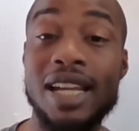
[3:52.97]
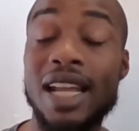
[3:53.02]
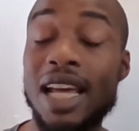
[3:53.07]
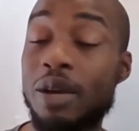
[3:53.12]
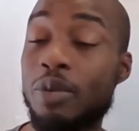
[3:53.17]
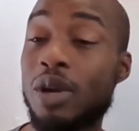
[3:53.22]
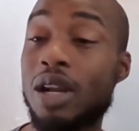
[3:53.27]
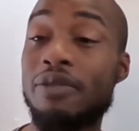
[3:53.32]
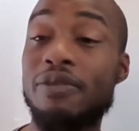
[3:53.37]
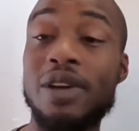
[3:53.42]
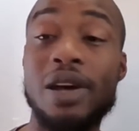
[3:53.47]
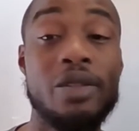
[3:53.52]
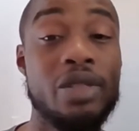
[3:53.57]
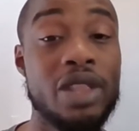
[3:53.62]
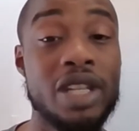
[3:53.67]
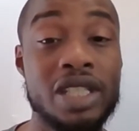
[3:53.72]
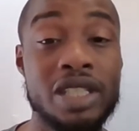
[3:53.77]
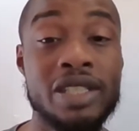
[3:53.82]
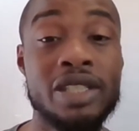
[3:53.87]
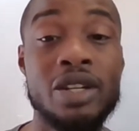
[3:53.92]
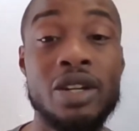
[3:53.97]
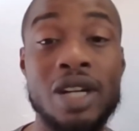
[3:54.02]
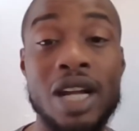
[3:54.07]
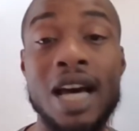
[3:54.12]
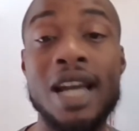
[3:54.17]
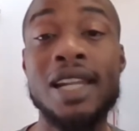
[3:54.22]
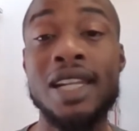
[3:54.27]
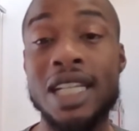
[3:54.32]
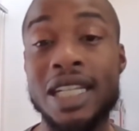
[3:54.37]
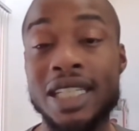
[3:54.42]
Like when I found this shirt,
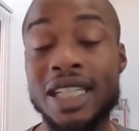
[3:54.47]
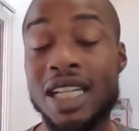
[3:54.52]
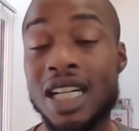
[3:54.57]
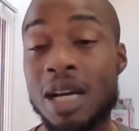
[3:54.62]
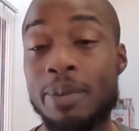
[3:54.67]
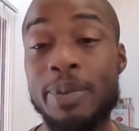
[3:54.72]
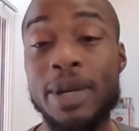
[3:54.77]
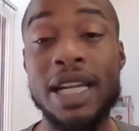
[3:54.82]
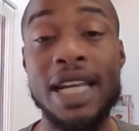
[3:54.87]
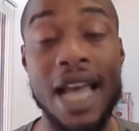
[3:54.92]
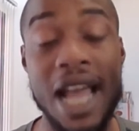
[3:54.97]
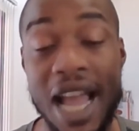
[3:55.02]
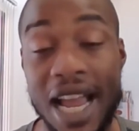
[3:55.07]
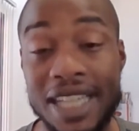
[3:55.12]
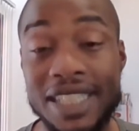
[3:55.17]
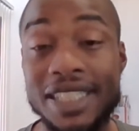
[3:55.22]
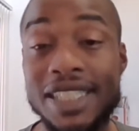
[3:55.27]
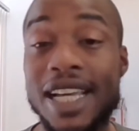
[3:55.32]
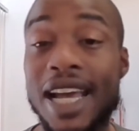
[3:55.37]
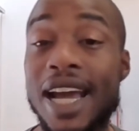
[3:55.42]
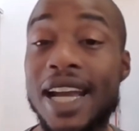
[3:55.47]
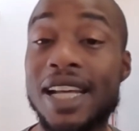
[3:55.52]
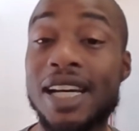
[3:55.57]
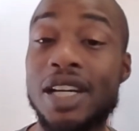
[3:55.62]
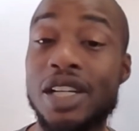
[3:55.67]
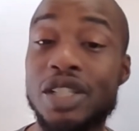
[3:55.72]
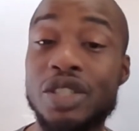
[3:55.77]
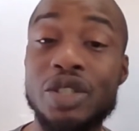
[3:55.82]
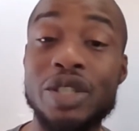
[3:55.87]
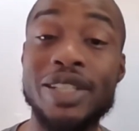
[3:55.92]
I looked it up and it actually had a
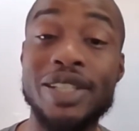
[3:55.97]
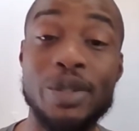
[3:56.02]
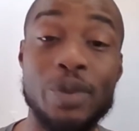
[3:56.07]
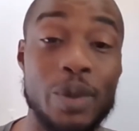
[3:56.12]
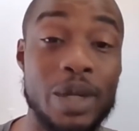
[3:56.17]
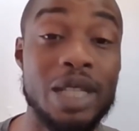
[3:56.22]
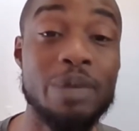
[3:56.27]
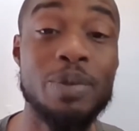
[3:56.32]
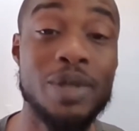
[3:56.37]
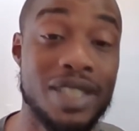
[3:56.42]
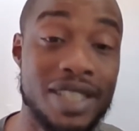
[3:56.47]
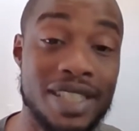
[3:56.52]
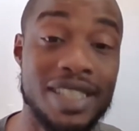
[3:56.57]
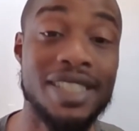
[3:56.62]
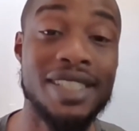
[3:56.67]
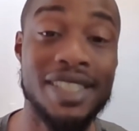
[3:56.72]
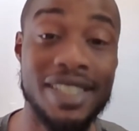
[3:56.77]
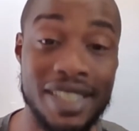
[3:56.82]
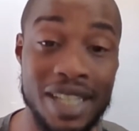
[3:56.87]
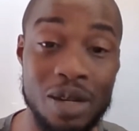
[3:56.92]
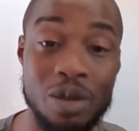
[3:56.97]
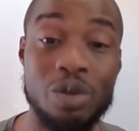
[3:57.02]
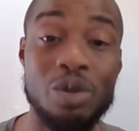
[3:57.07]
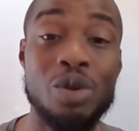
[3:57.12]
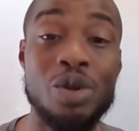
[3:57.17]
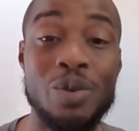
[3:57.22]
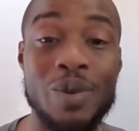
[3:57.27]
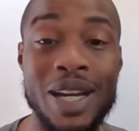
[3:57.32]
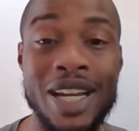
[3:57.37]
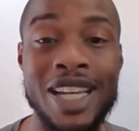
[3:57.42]
120%
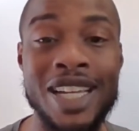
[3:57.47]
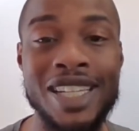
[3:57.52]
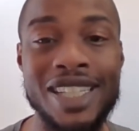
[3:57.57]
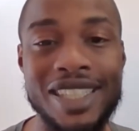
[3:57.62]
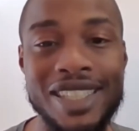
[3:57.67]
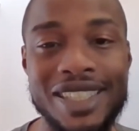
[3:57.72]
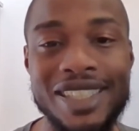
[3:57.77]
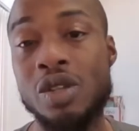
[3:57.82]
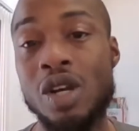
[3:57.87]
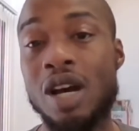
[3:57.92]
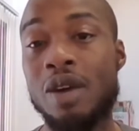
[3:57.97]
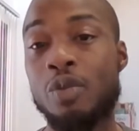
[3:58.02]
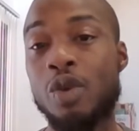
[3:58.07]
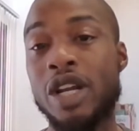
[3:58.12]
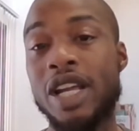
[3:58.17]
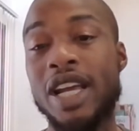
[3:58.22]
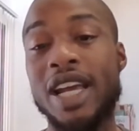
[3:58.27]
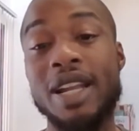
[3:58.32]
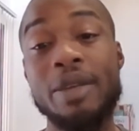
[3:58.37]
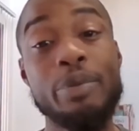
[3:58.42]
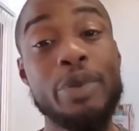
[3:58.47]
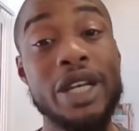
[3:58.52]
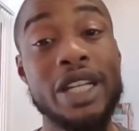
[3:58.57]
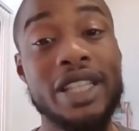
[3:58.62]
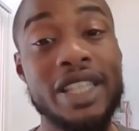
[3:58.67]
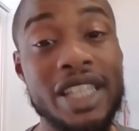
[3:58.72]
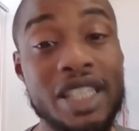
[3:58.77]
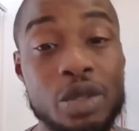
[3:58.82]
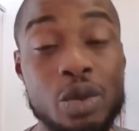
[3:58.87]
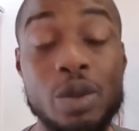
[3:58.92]
sell-through rate, so I went ahead and picked
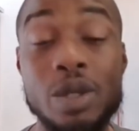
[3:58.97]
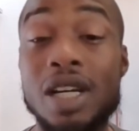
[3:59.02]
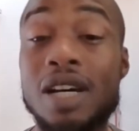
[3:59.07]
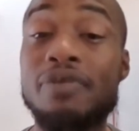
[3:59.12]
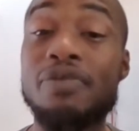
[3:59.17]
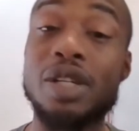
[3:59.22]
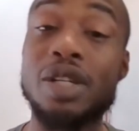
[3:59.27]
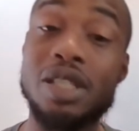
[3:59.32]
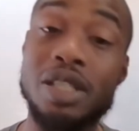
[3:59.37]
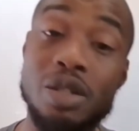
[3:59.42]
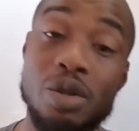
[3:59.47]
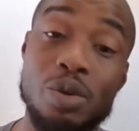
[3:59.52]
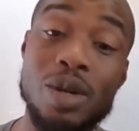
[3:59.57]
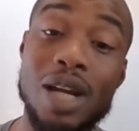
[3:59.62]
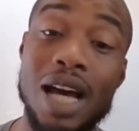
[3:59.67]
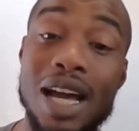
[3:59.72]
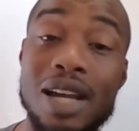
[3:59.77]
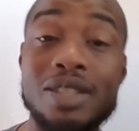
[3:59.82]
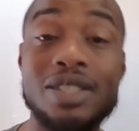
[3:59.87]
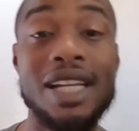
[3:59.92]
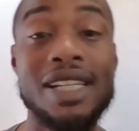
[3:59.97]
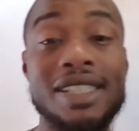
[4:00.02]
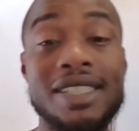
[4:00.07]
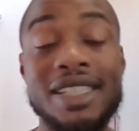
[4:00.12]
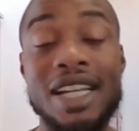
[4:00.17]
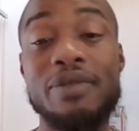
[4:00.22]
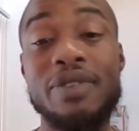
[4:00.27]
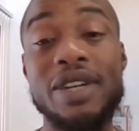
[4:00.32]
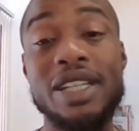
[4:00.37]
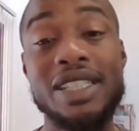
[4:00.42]
this one up for $2
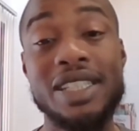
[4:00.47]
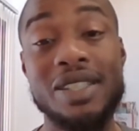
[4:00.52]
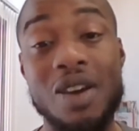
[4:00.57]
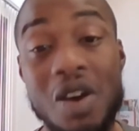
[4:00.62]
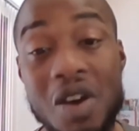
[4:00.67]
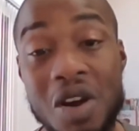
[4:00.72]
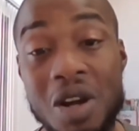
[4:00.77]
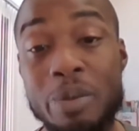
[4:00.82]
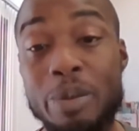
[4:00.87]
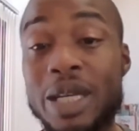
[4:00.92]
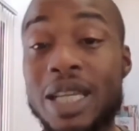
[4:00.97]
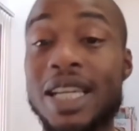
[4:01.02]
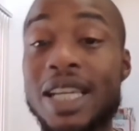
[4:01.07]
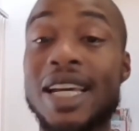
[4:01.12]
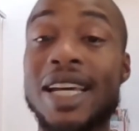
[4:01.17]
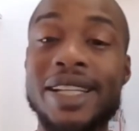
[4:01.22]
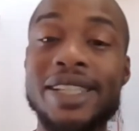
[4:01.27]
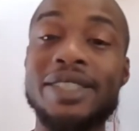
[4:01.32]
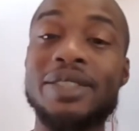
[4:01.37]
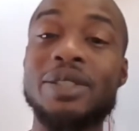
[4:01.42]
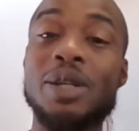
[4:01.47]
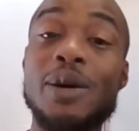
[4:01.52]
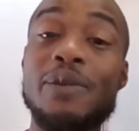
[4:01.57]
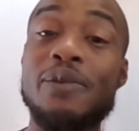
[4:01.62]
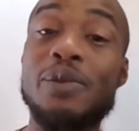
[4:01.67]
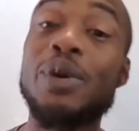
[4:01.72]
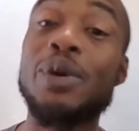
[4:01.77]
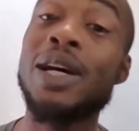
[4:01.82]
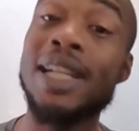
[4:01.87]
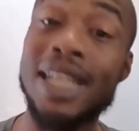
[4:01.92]
Salvation Army, and it
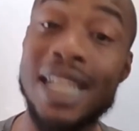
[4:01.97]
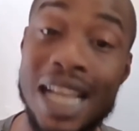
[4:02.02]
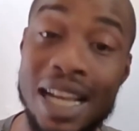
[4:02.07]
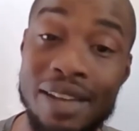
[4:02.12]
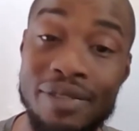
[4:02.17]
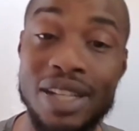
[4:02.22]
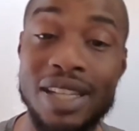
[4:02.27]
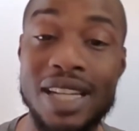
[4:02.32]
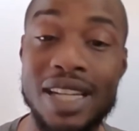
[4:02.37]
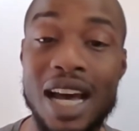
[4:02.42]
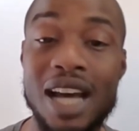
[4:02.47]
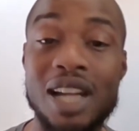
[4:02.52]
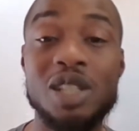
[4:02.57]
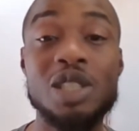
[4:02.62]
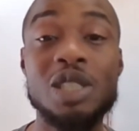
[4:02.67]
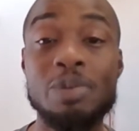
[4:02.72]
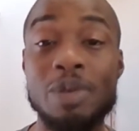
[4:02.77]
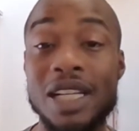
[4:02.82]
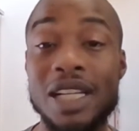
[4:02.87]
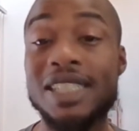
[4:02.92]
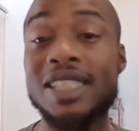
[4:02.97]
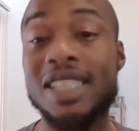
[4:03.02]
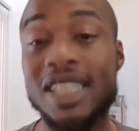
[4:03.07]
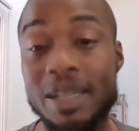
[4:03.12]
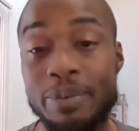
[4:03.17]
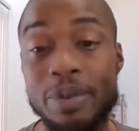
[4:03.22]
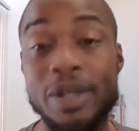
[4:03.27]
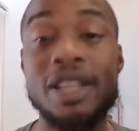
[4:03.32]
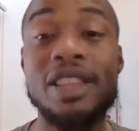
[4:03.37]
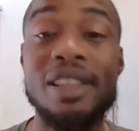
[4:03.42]
sold for $11 plus
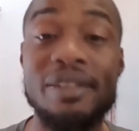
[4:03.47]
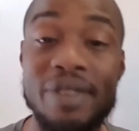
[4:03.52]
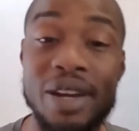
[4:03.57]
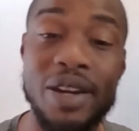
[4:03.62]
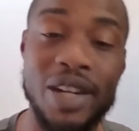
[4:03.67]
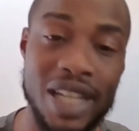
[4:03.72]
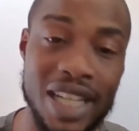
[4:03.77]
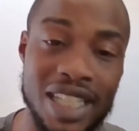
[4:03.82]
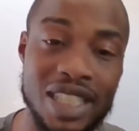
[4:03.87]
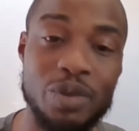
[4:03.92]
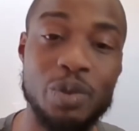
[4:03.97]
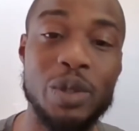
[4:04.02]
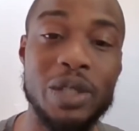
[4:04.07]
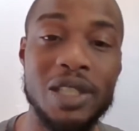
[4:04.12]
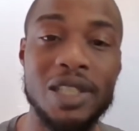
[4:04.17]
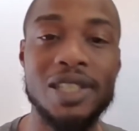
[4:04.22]
shipping the very next week.